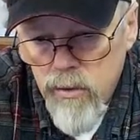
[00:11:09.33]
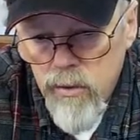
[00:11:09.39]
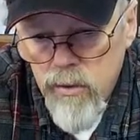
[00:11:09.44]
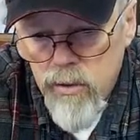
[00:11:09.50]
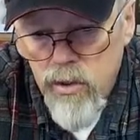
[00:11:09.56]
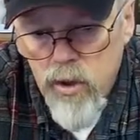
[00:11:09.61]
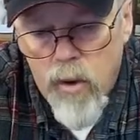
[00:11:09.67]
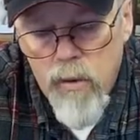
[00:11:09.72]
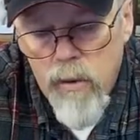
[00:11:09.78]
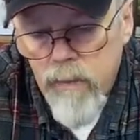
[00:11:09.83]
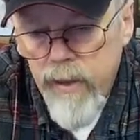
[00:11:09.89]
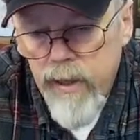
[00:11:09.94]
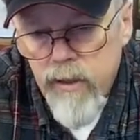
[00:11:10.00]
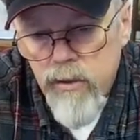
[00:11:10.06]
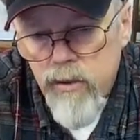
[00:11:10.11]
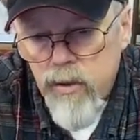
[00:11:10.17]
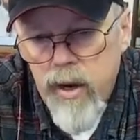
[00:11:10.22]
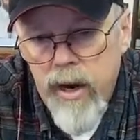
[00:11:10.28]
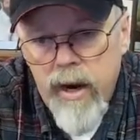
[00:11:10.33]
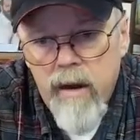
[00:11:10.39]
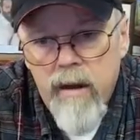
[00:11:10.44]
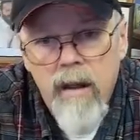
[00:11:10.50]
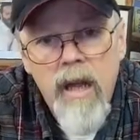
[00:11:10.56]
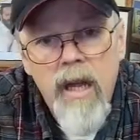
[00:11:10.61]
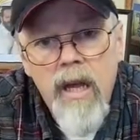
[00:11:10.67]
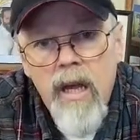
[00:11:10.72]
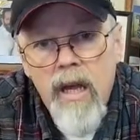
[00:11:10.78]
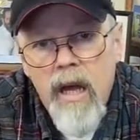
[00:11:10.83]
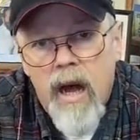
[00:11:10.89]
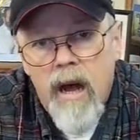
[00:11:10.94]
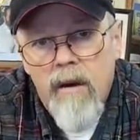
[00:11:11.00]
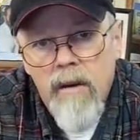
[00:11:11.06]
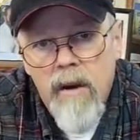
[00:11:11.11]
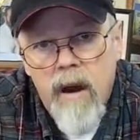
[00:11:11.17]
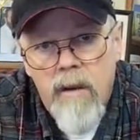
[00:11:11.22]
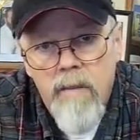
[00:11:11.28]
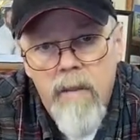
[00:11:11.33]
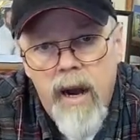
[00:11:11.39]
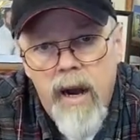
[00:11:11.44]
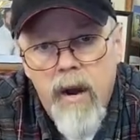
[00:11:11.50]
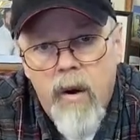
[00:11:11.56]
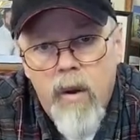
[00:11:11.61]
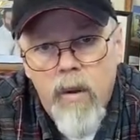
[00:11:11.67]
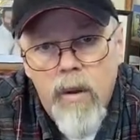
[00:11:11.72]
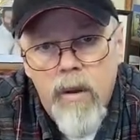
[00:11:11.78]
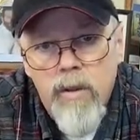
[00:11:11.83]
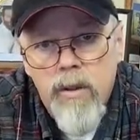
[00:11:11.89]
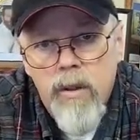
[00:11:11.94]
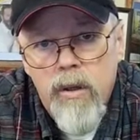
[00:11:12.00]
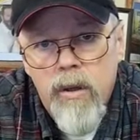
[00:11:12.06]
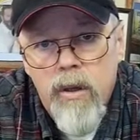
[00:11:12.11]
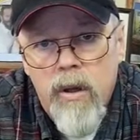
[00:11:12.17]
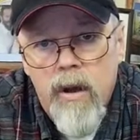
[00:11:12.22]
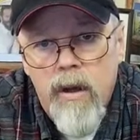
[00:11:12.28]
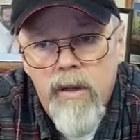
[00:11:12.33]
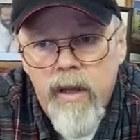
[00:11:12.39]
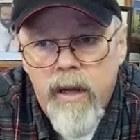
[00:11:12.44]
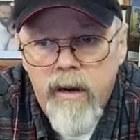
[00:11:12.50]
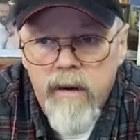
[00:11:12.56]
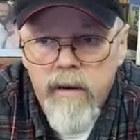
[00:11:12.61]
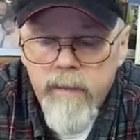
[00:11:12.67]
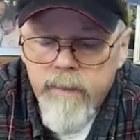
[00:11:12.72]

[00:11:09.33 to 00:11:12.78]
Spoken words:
snowmobile trail, I'll cut my holes along there.